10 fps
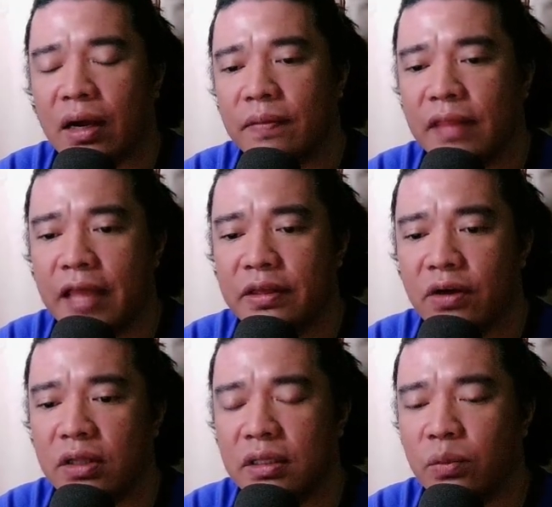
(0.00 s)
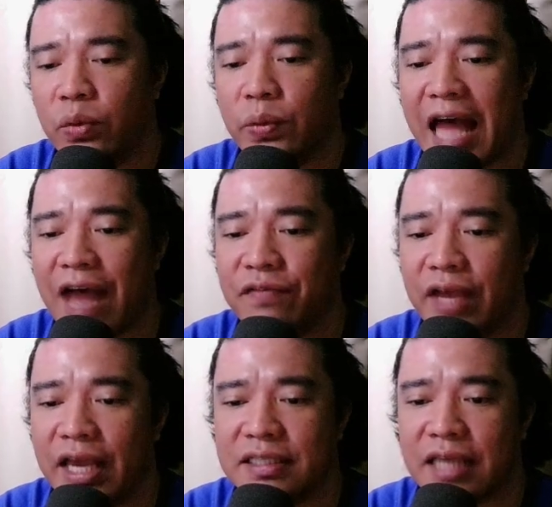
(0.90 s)
later on we will have
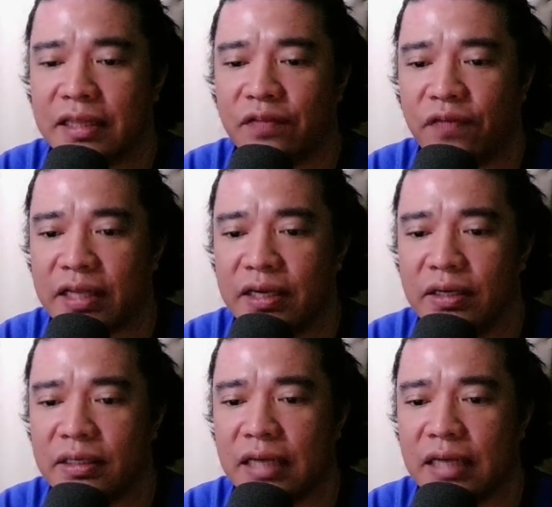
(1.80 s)
a set effect here